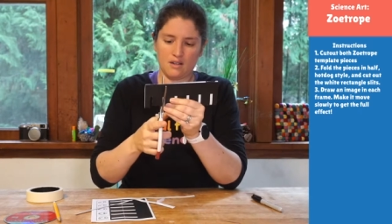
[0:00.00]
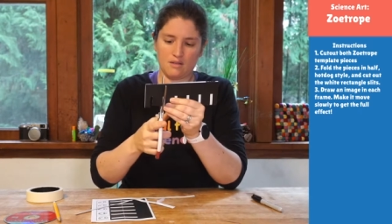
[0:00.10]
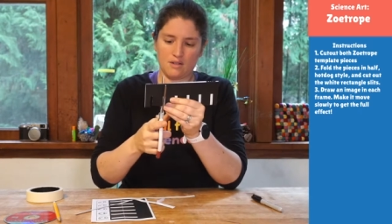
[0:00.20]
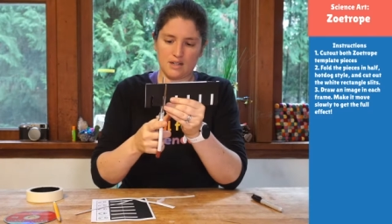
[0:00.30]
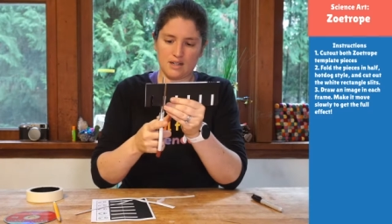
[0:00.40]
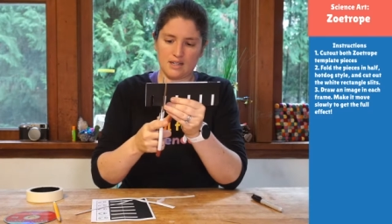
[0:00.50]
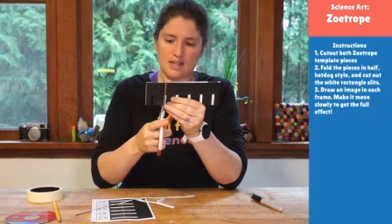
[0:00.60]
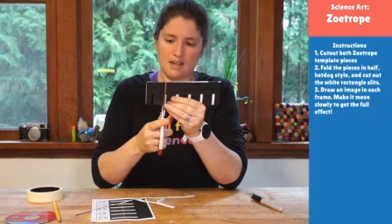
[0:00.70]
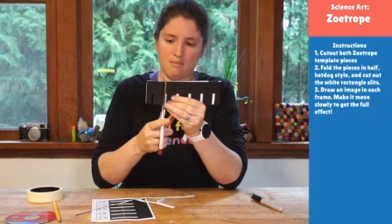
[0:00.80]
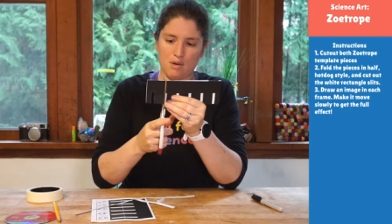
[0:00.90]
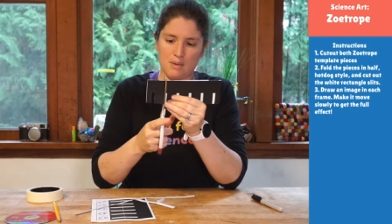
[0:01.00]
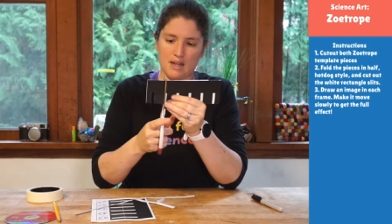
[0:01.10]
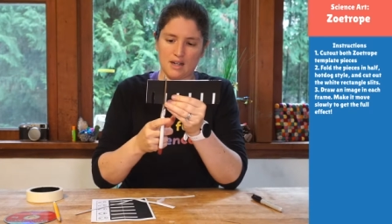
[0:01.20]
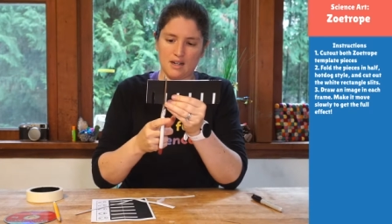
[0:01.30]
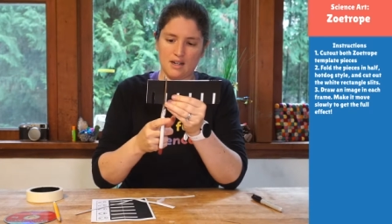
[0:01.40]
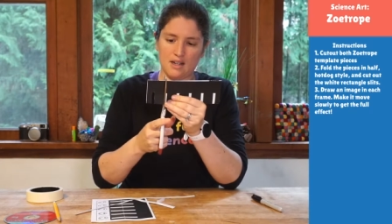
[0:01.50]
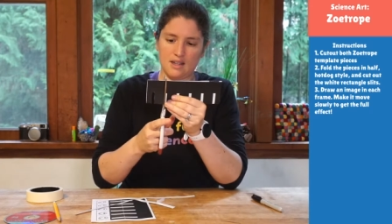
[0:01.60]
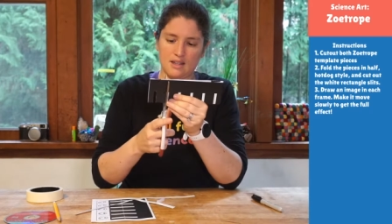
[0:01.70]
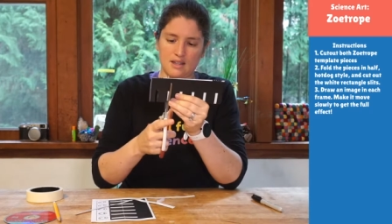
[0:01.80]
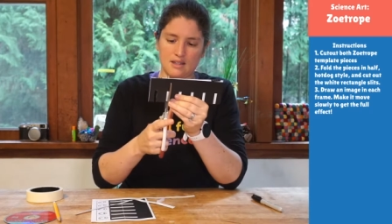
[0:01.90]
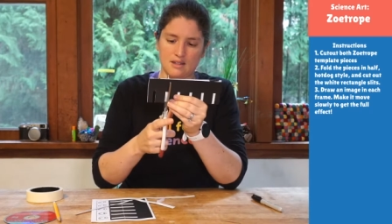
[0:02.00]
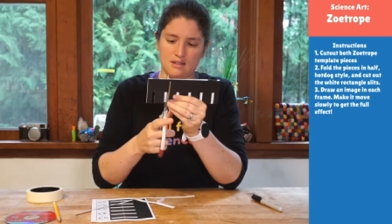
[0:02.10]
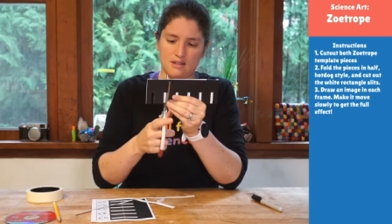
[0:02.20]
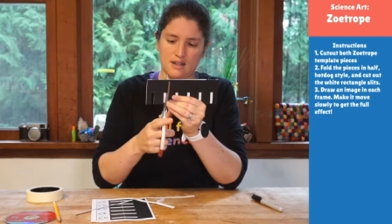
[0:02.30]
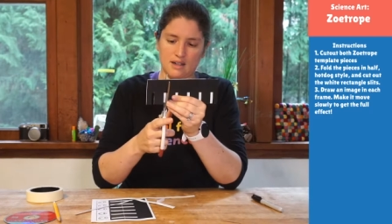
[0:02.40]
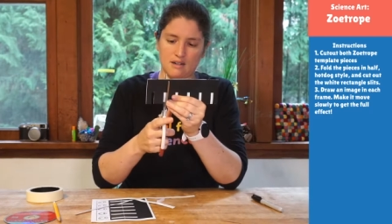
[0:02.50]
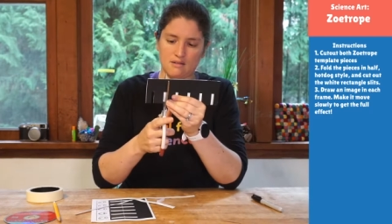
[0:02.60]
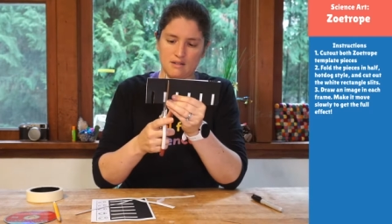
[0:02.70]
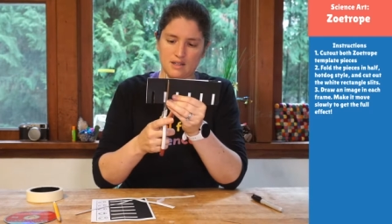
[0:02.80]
We're just gonna take a moment and cut these all out.